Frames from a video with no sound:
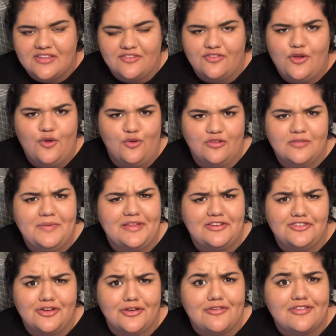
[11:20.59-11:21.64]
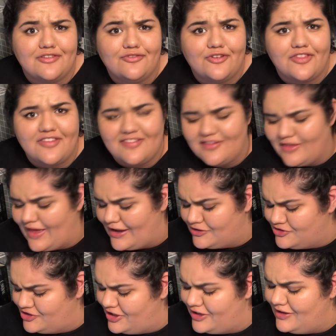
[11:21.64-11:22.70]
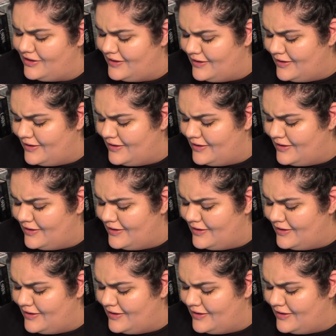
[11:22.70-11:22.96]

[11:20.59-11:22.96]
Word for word: of who's been chosen for the selection